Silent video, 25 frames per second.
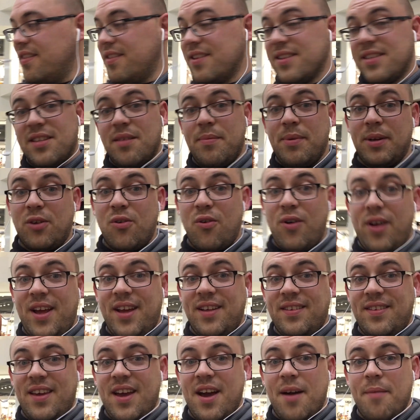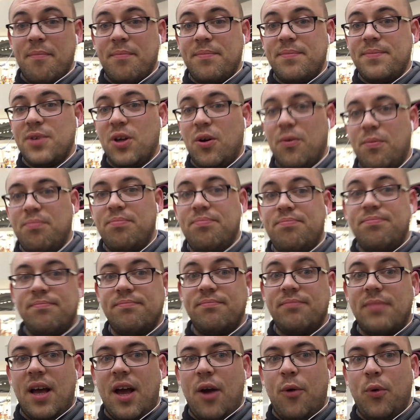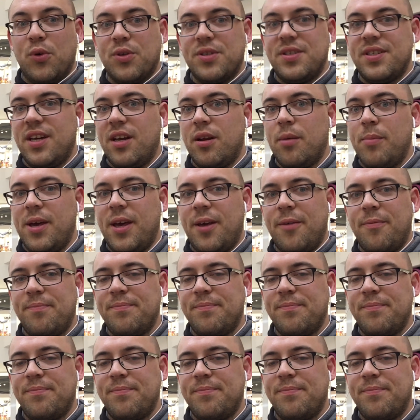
is the Bitcoin ATM, so I will see you in a bit.